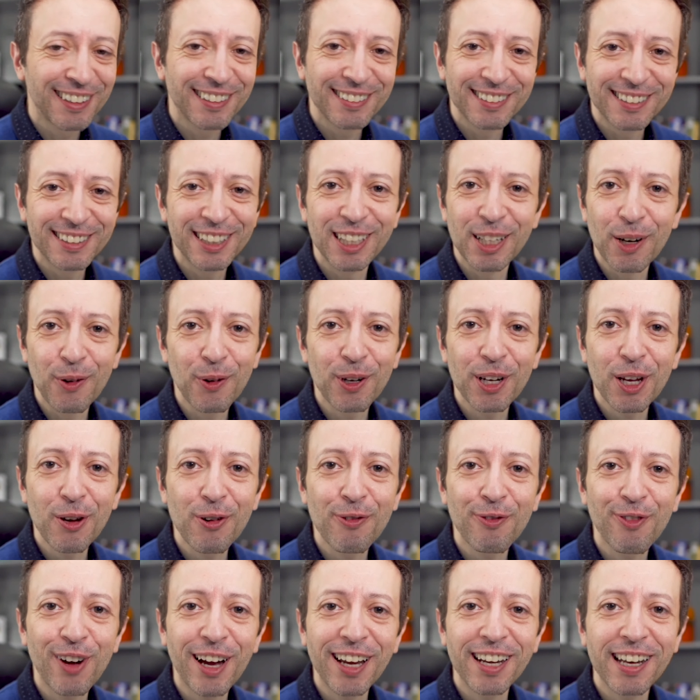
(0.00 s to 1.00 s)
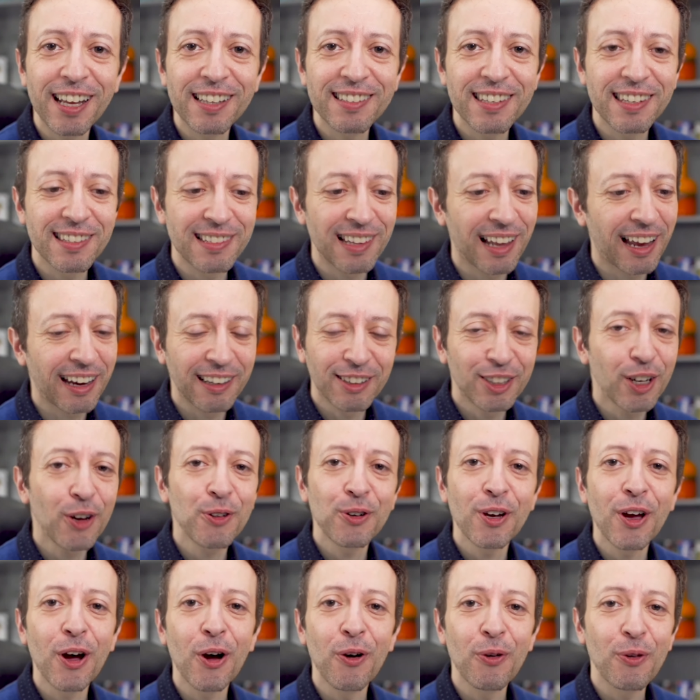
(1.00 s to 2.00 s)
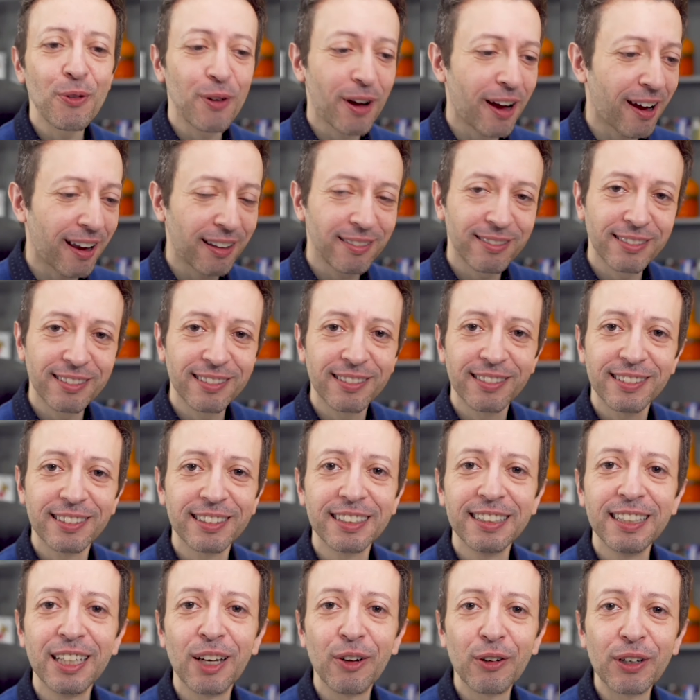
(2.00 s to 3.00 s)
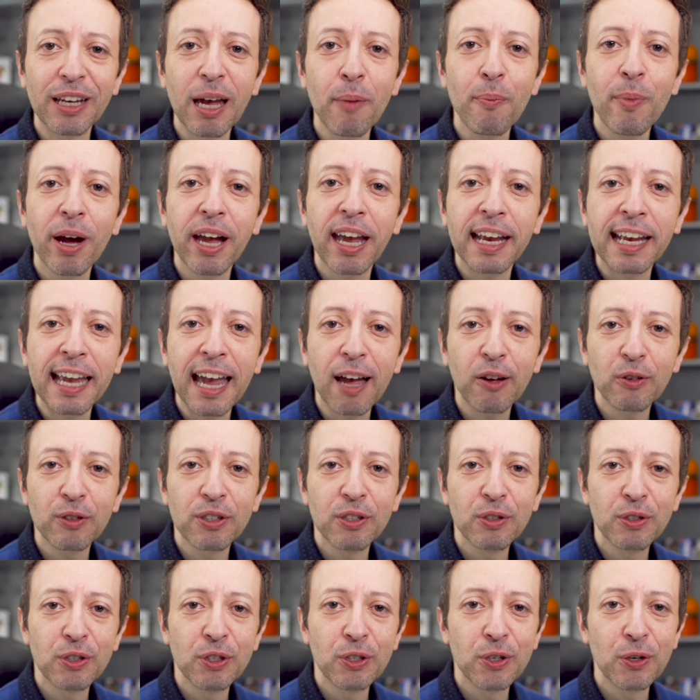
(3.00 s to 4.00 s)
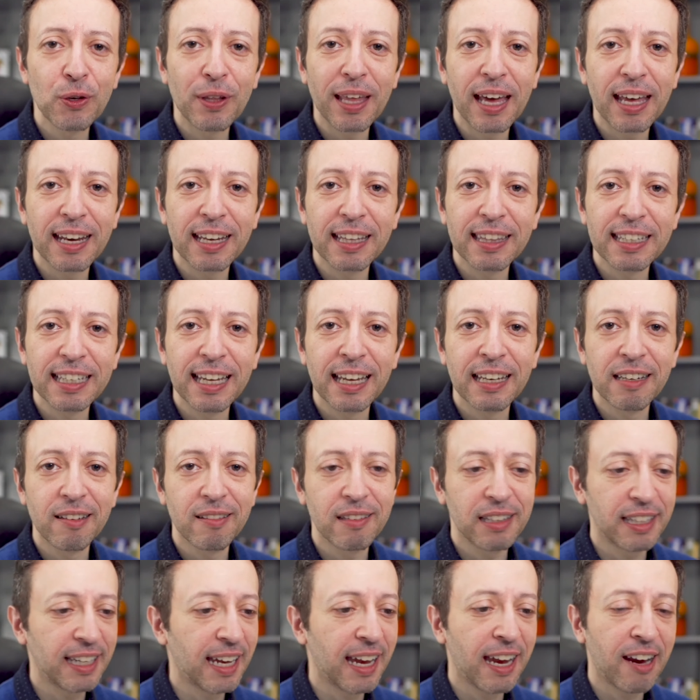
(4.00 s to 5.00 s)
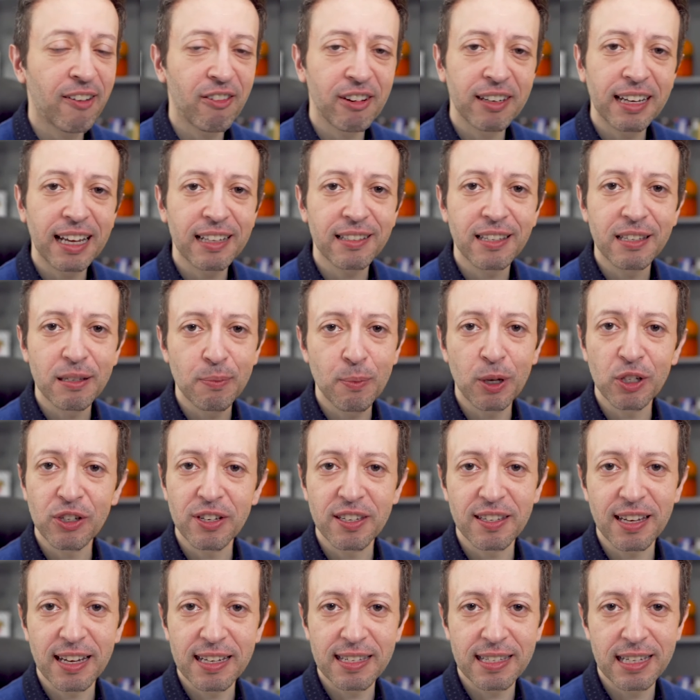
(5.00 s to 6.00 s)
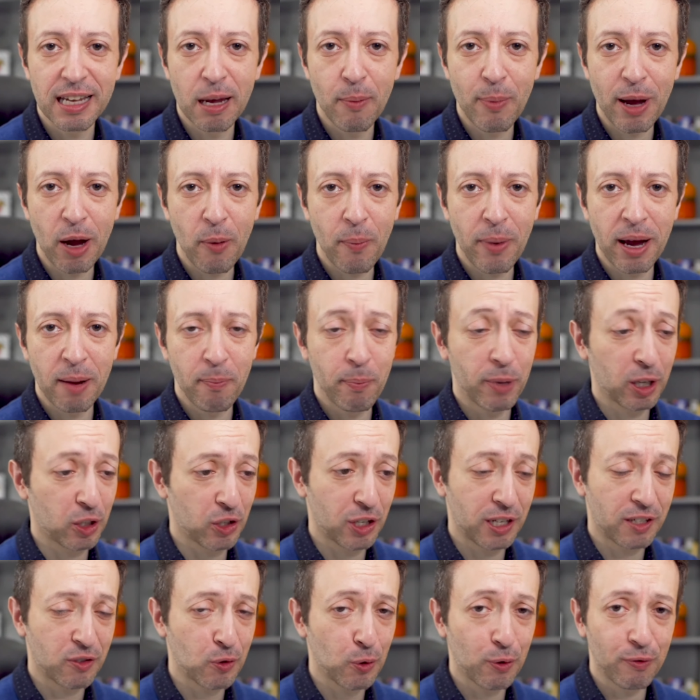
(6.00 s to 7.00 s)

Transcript: You know, what are your finances like? Don't know. I you know, get my accountant to do that at the end of the year, and that's as much as I see about my budgets or